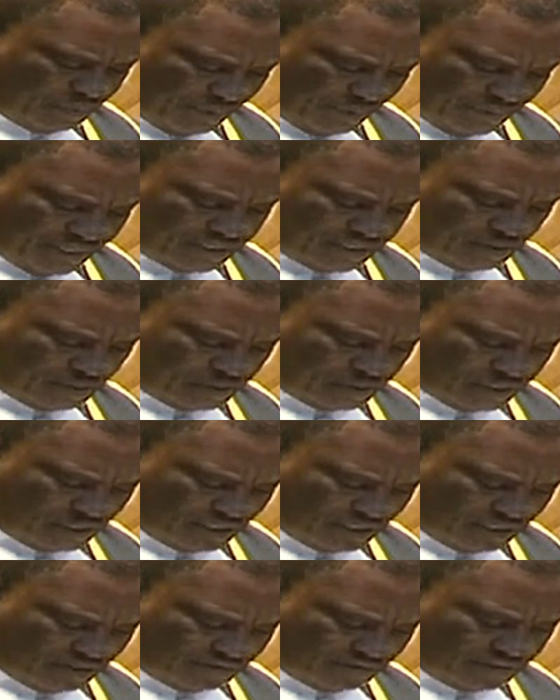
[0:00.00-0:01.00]
permanent
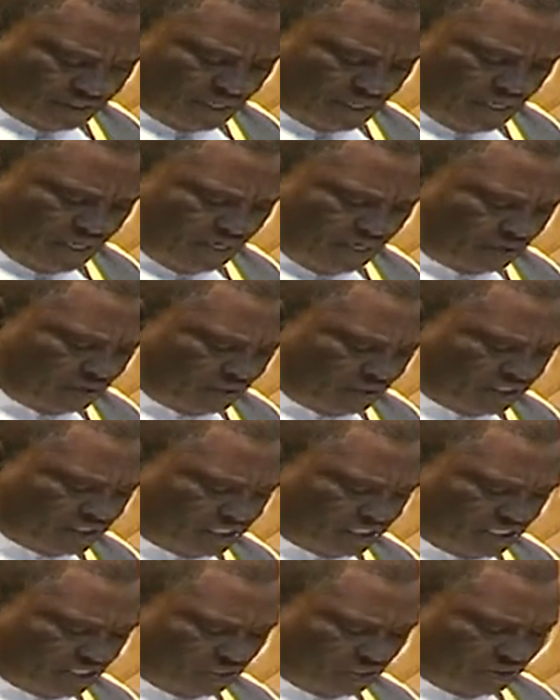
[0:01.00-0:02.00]
representatives to the
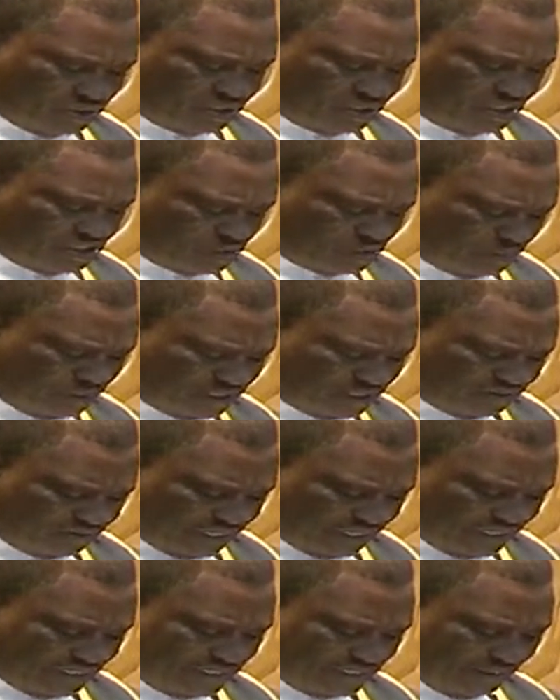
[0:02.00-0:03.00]
stations
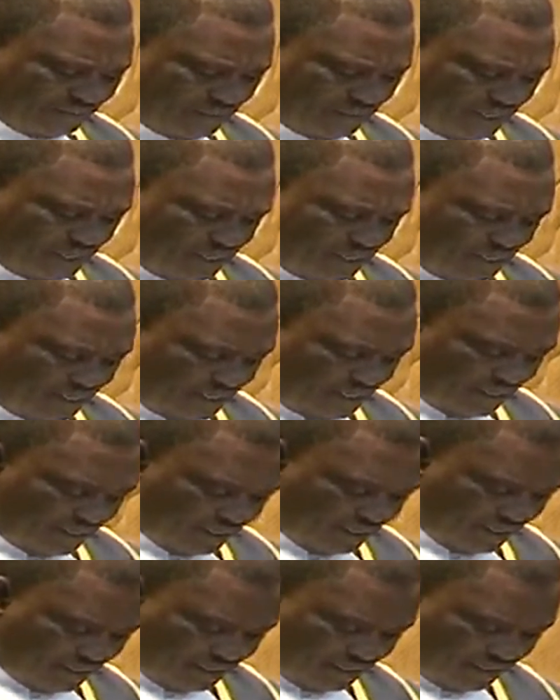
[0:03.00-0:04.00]
specified
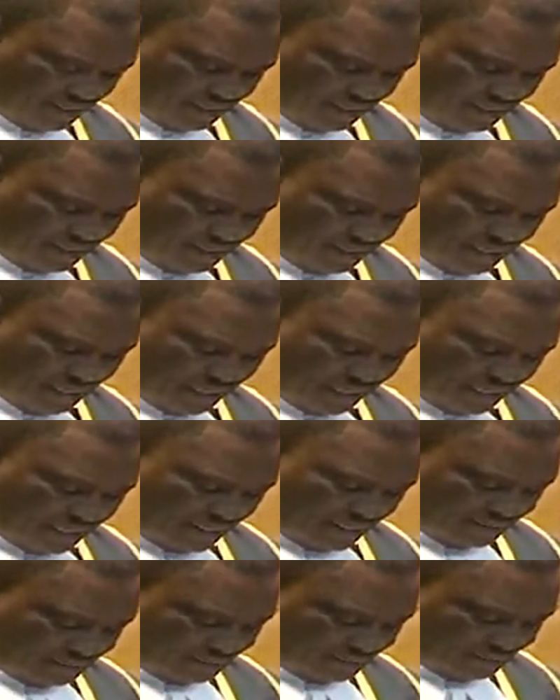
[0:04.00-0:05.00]
hereunder.